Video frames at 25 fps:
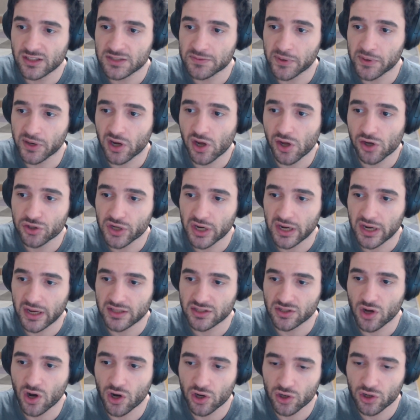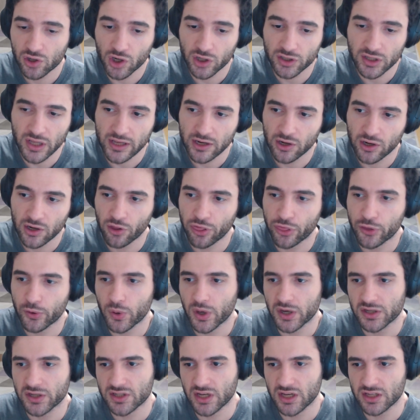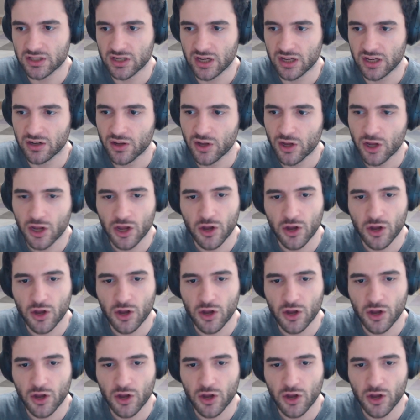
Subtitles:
smart contracts on Cardano through our sidechain,